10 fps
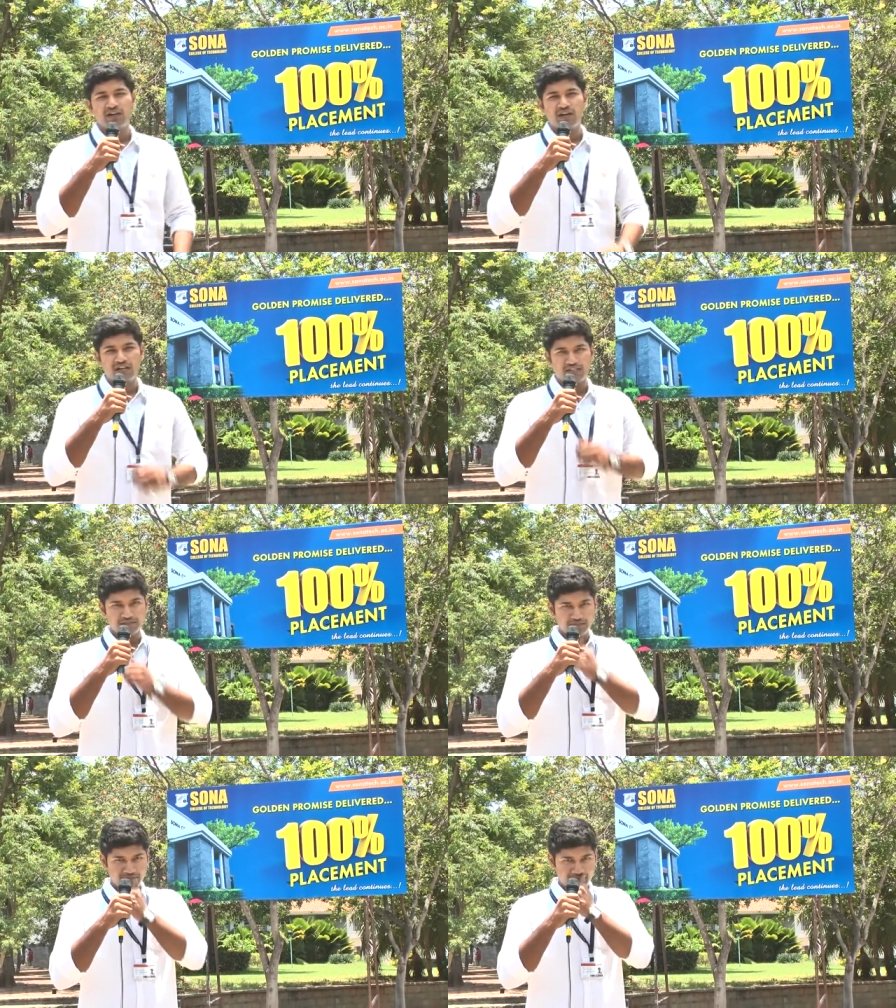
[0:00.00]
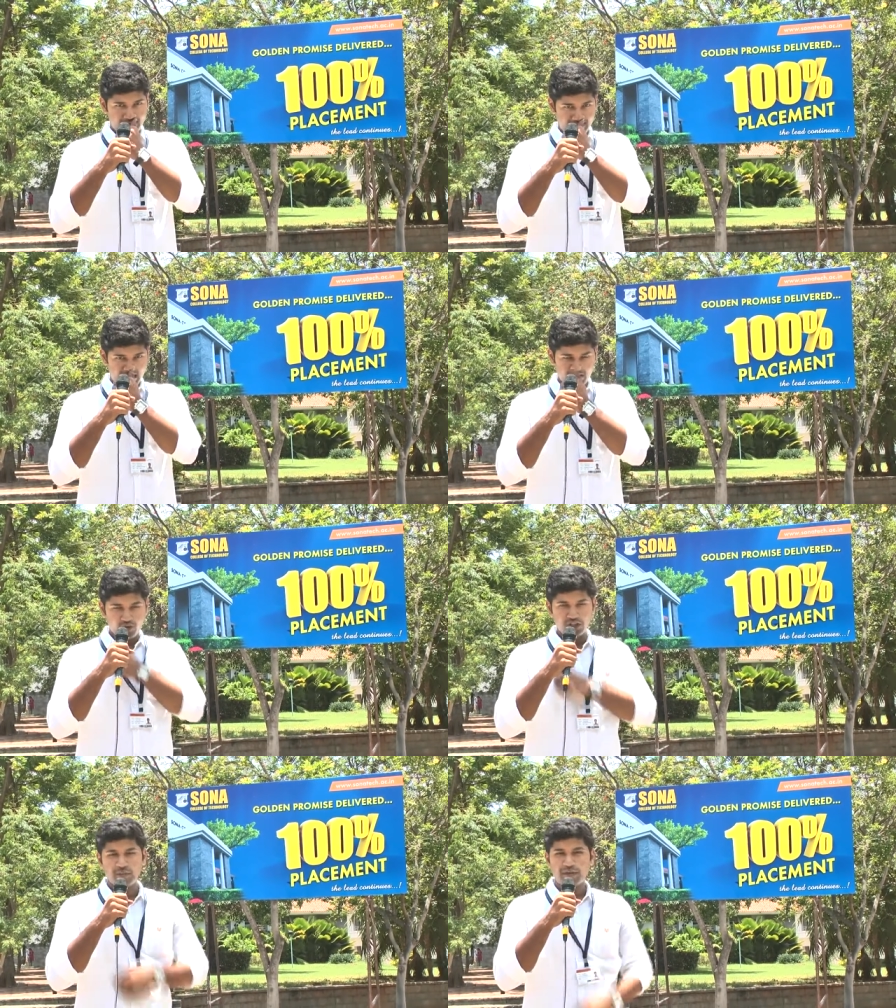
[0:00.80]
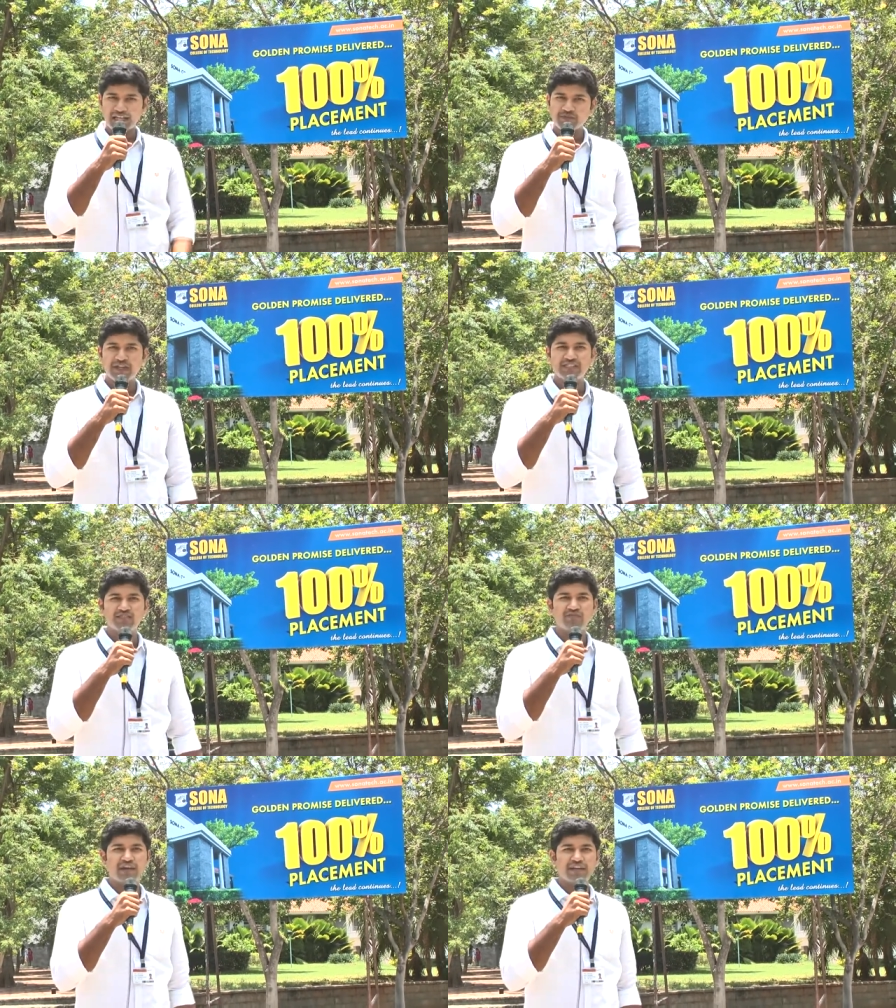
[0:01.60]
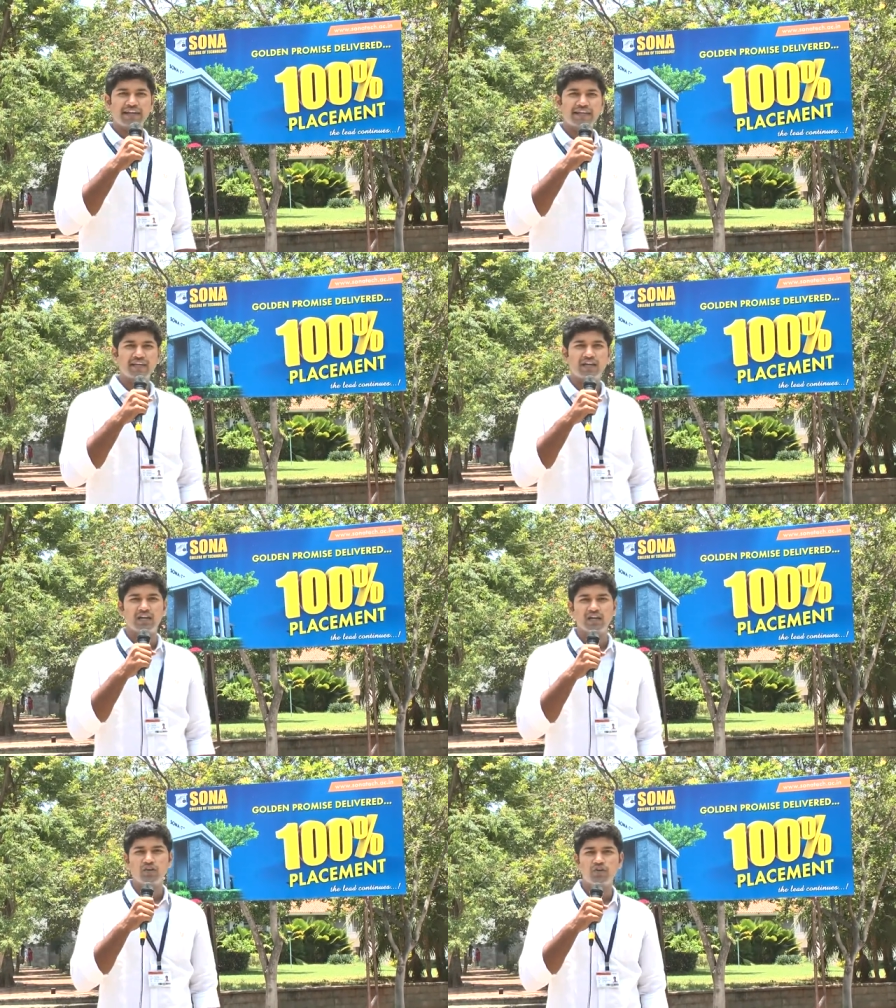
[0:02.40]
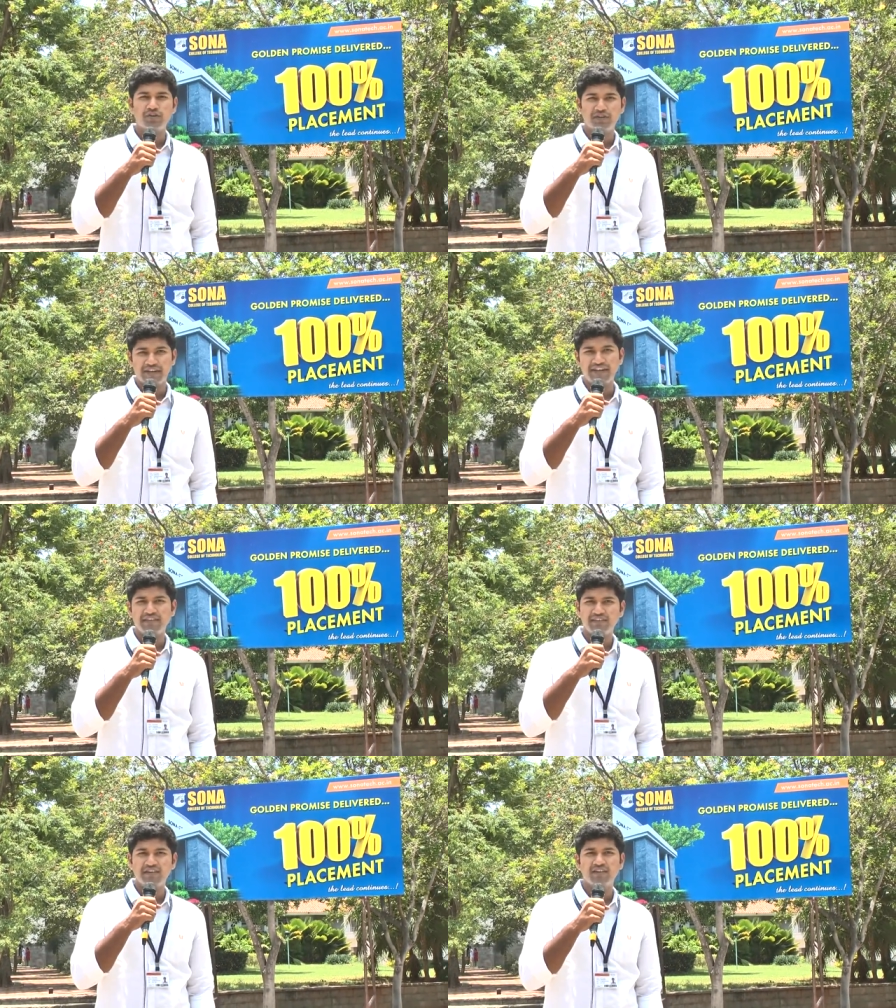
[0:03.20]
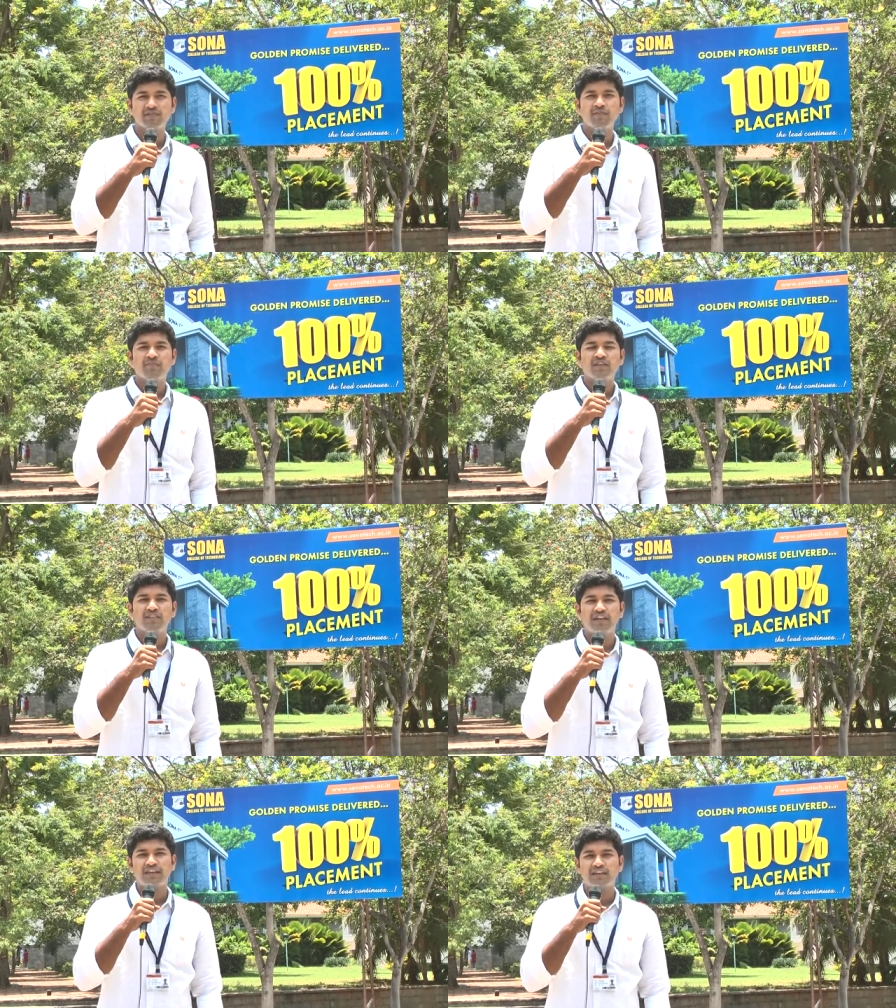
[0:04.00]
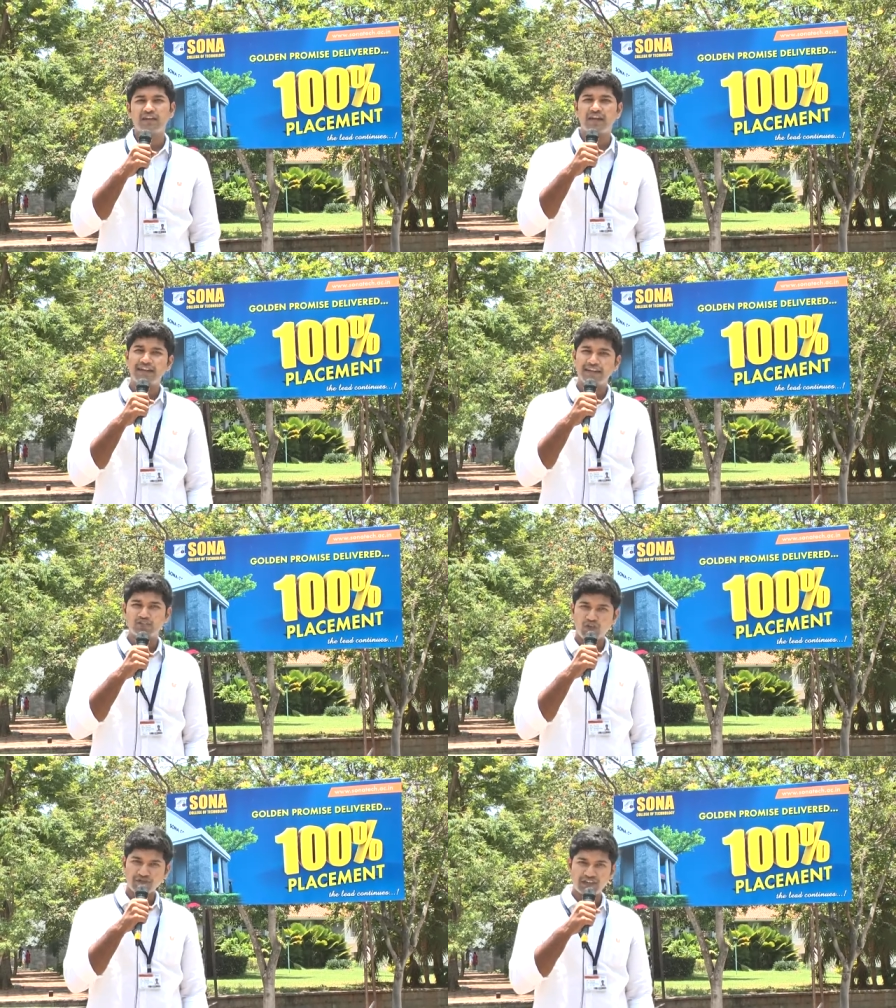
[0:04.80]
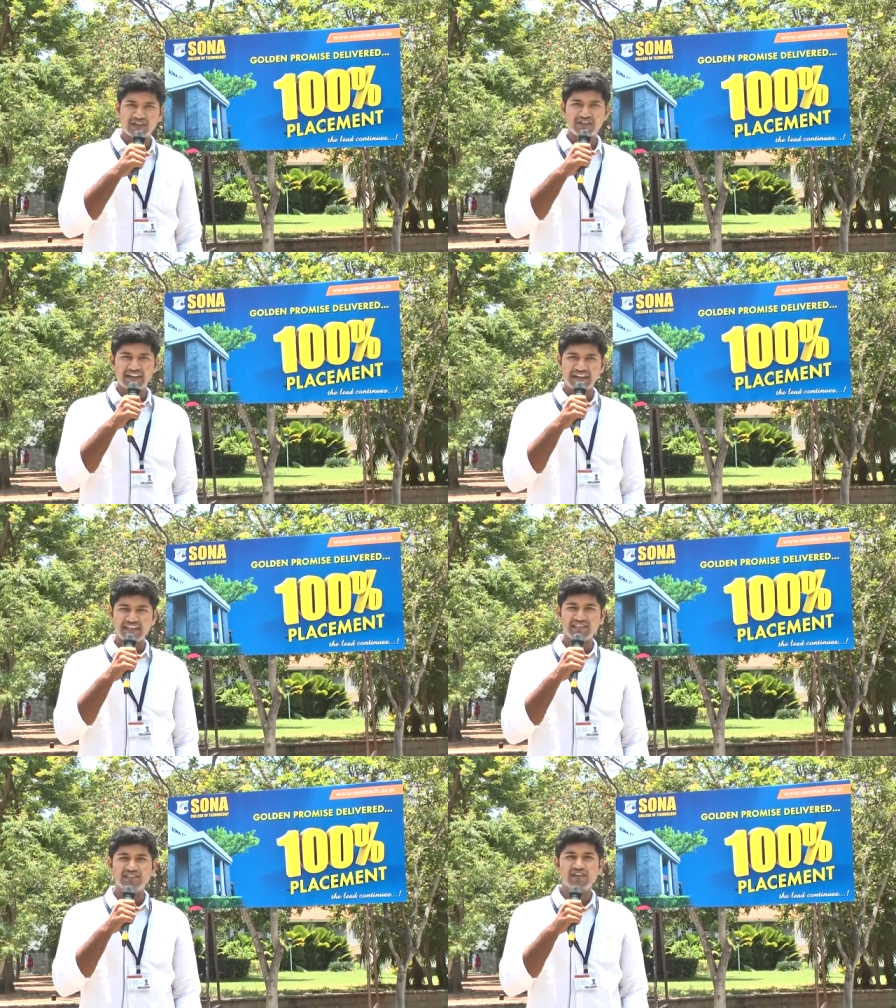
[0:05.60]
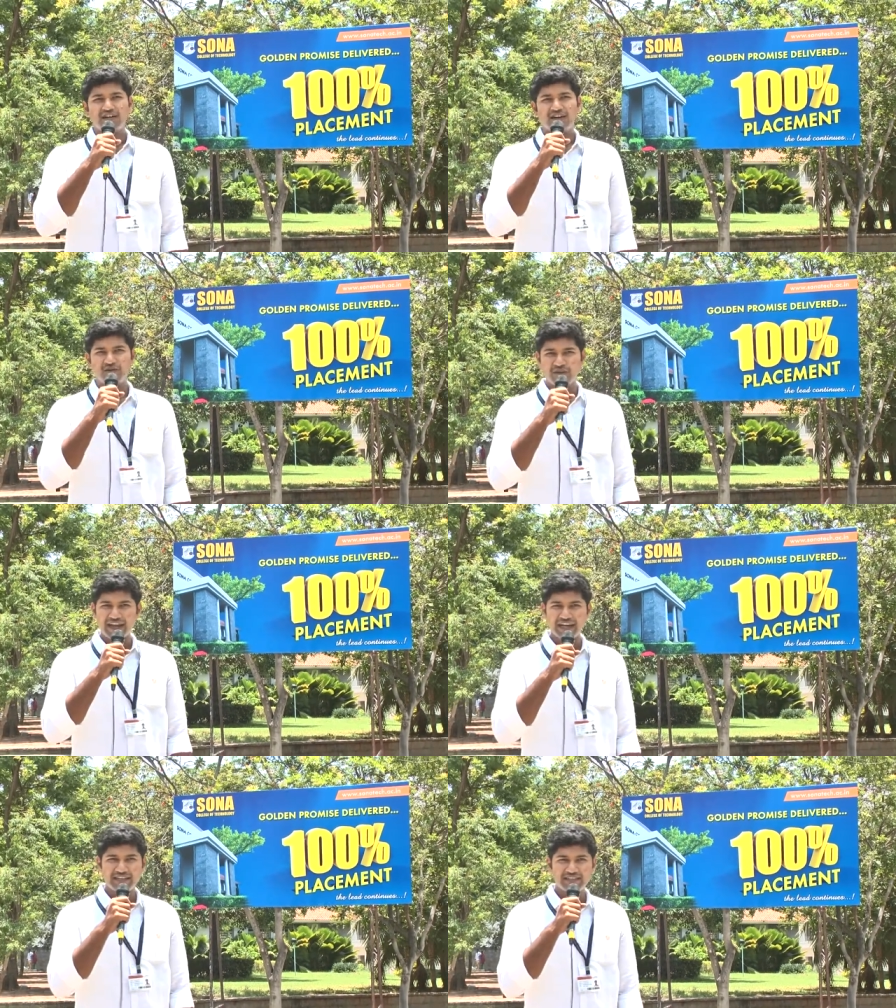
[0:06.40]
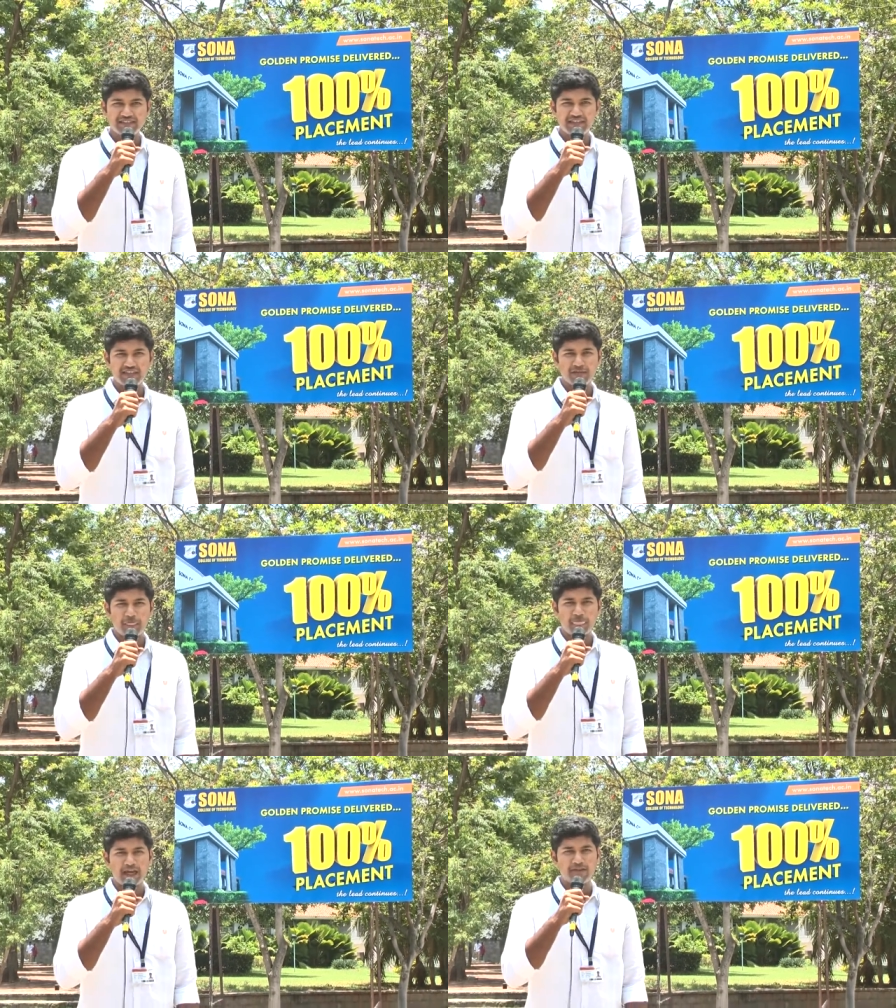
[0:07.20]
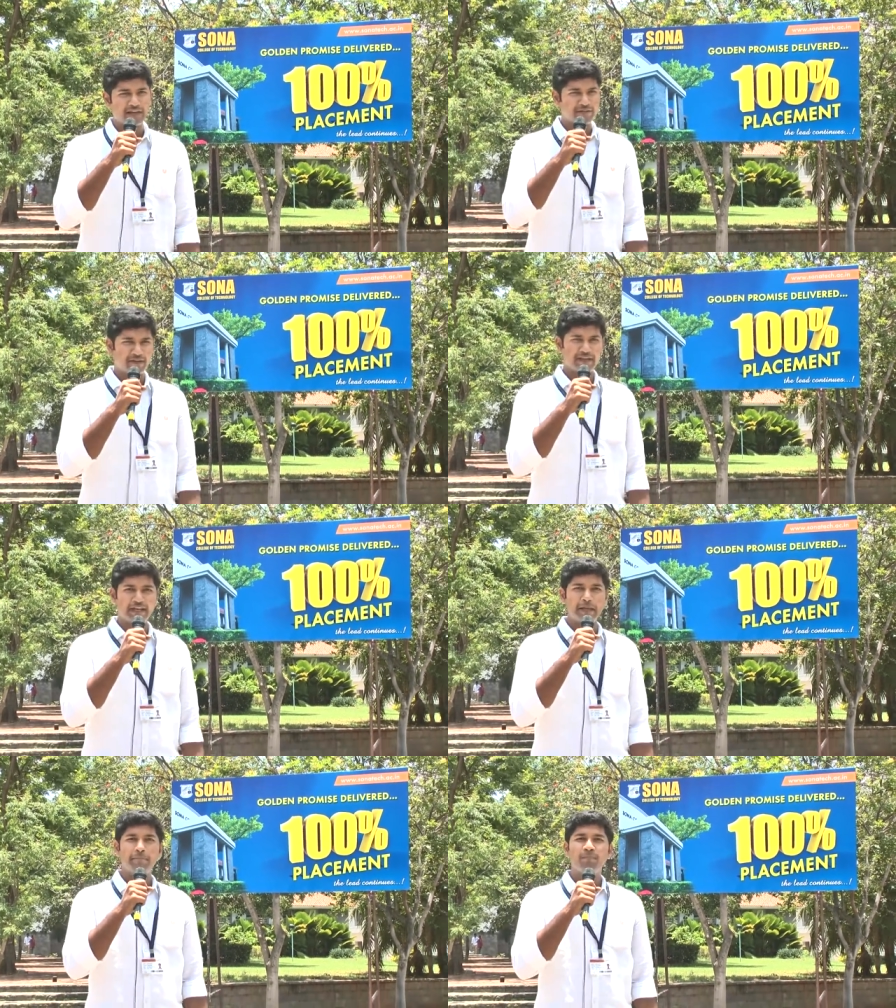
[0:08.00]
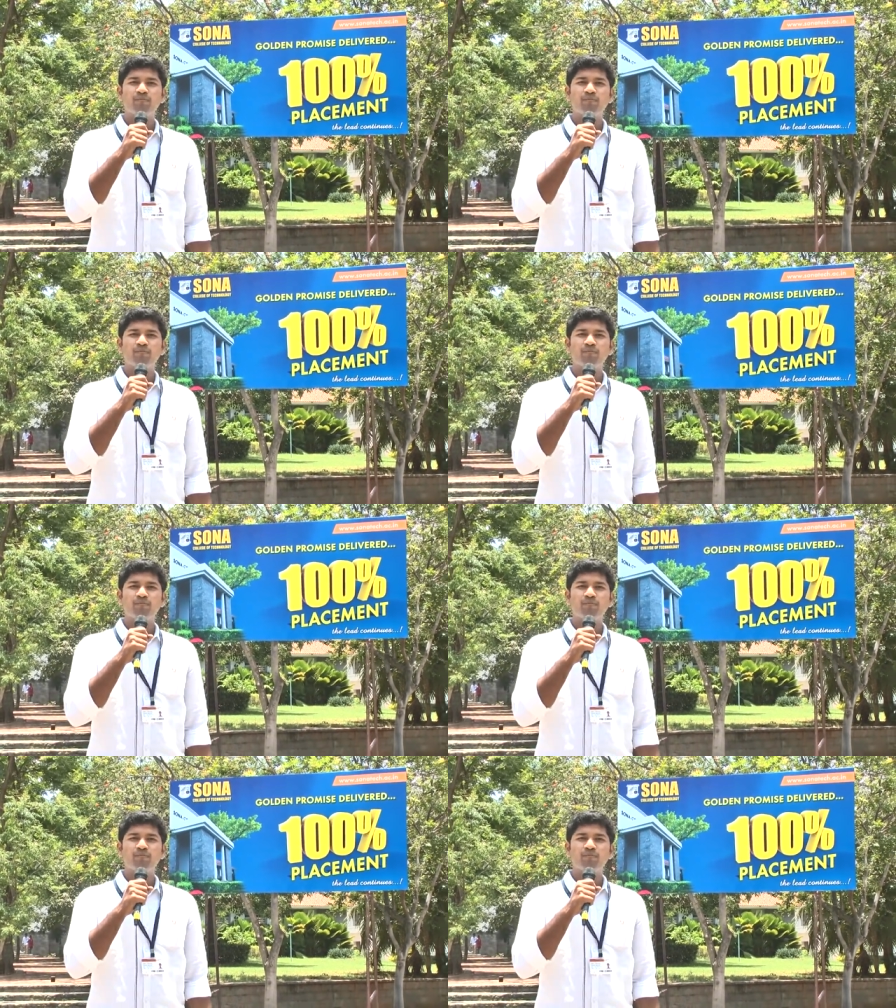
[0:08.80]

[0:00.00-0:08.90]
For the placements, we are getting good training here. They are conducting soft skill trainings. Our faculties here are very friendly.